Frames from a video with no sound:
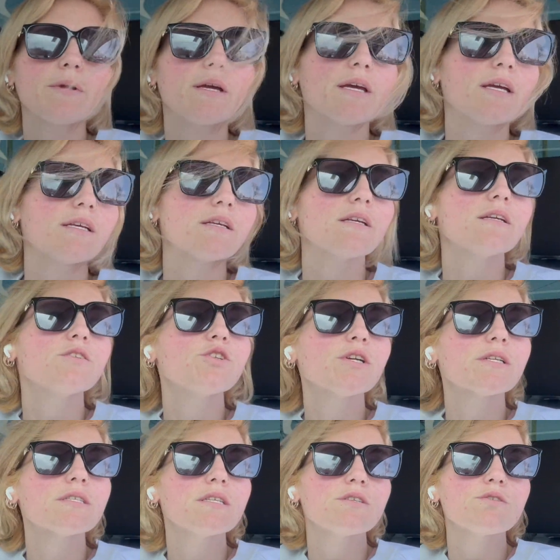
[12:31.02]
a chicken
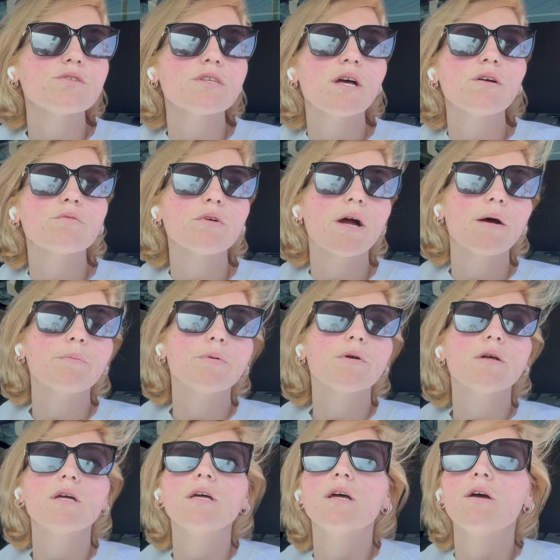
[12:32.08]
Caesar salad wrap
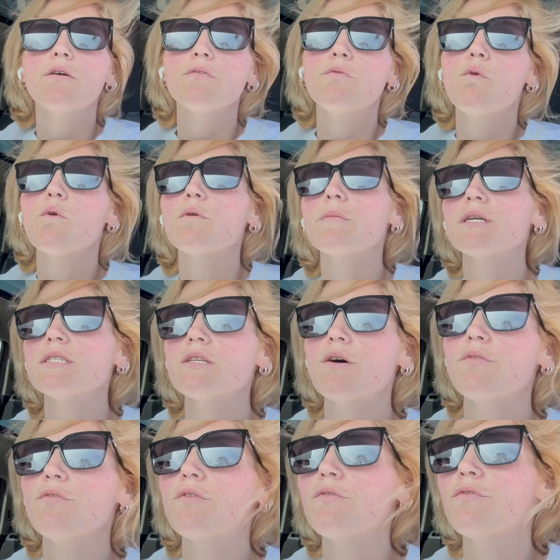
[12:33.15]
for myself
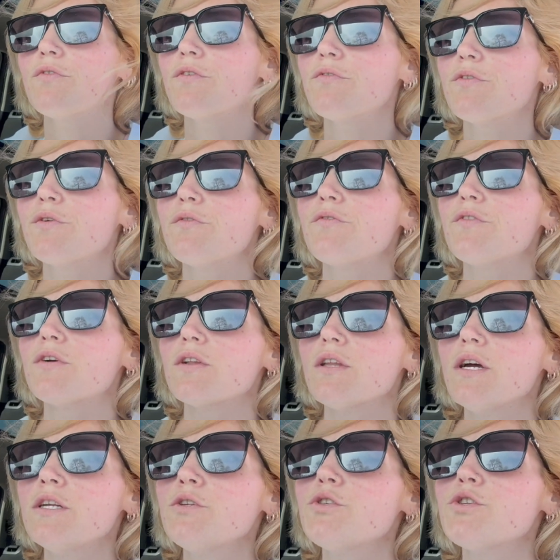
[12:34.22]
for food for
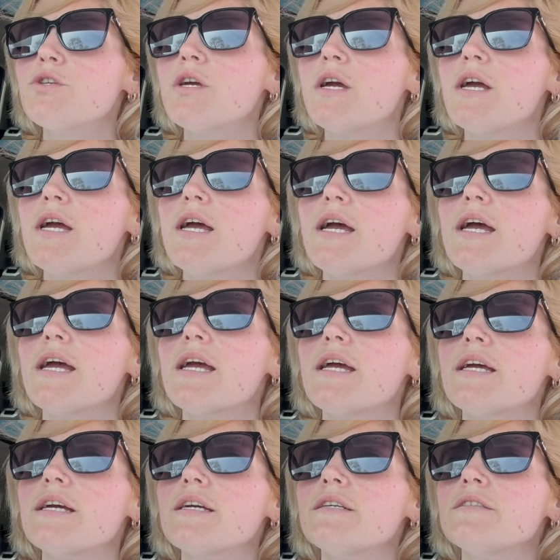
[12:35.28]
lunch.
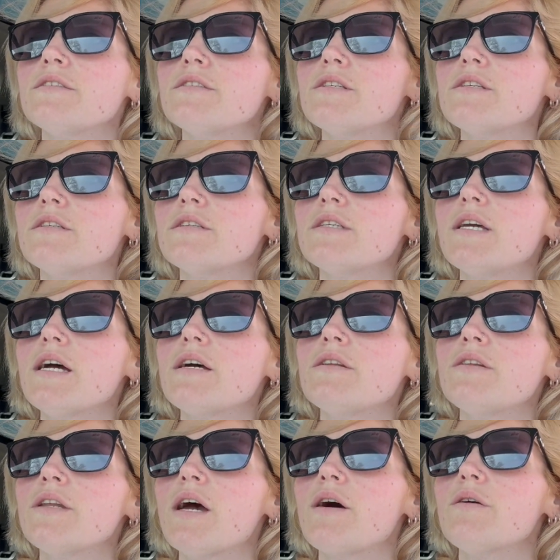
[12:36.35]
And yeah,
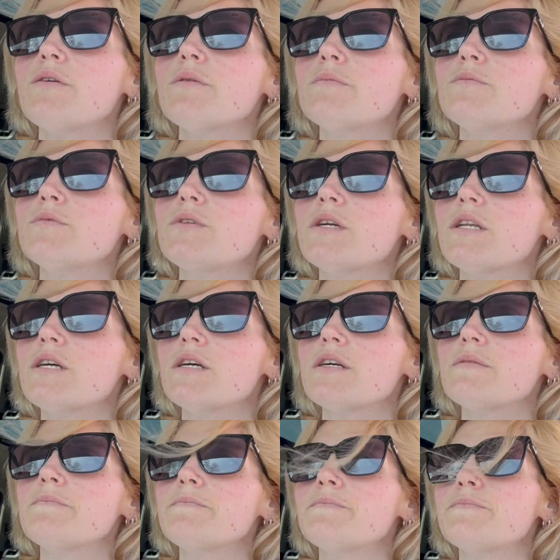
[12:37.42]
now I'm gonna
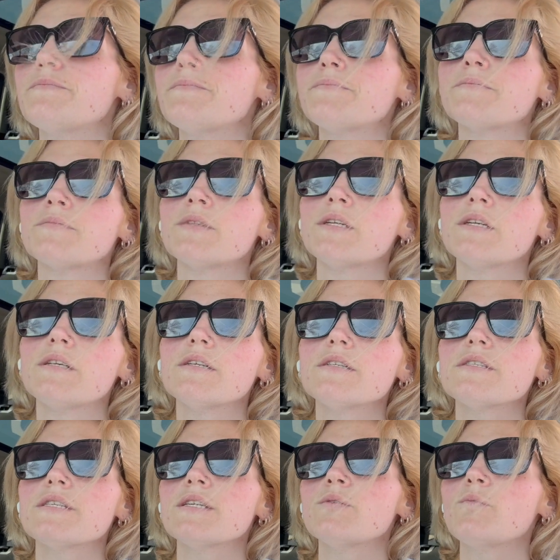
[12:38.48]

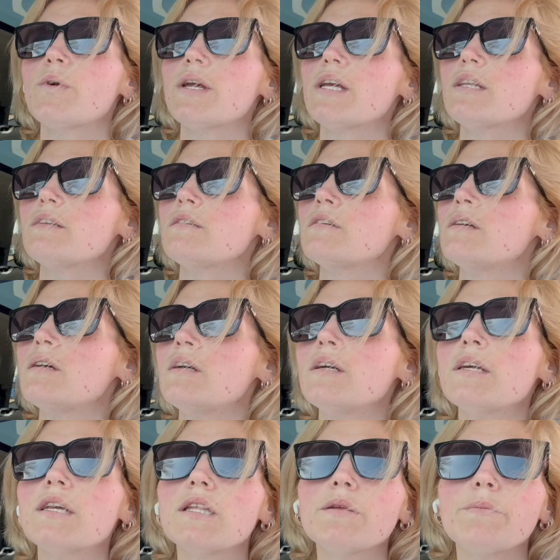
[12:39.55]
sit and wait
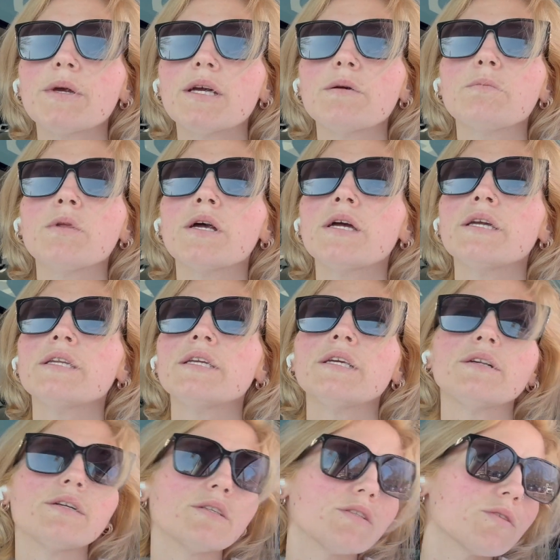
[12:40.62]
in the pickup line here
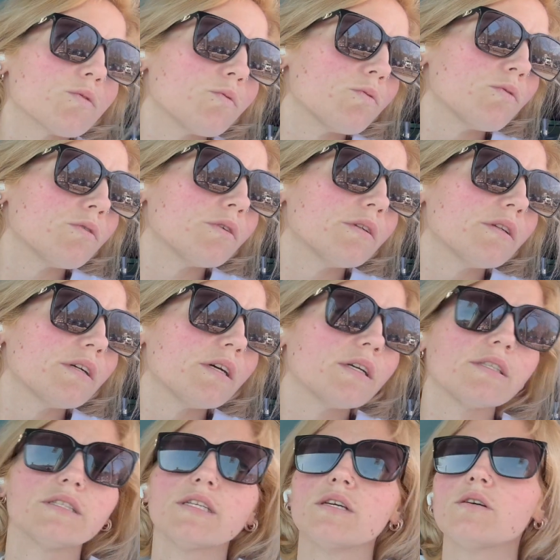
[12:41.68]
at school
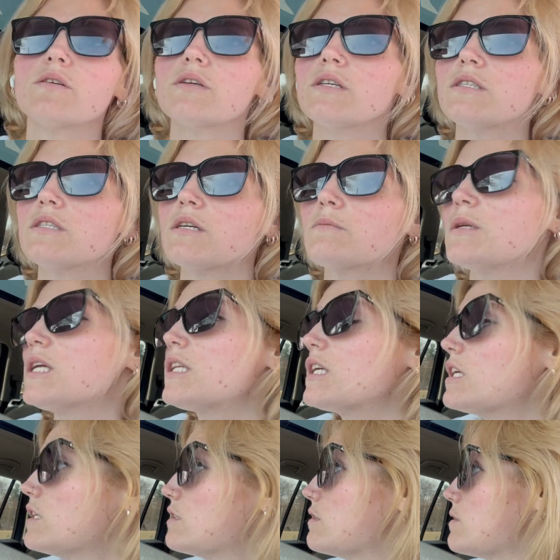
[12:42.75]
until it's time to get the
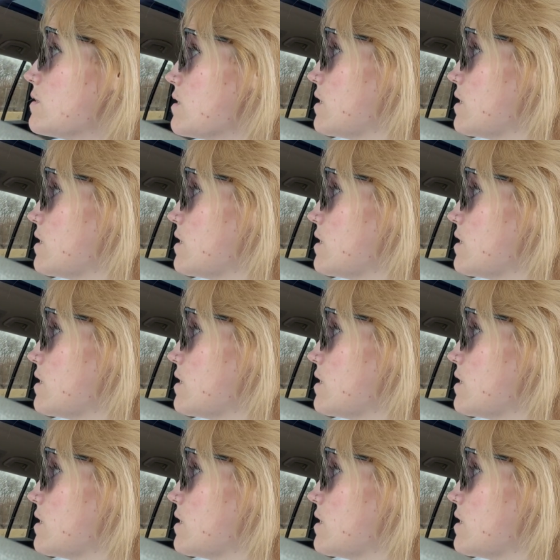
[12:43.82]
kids.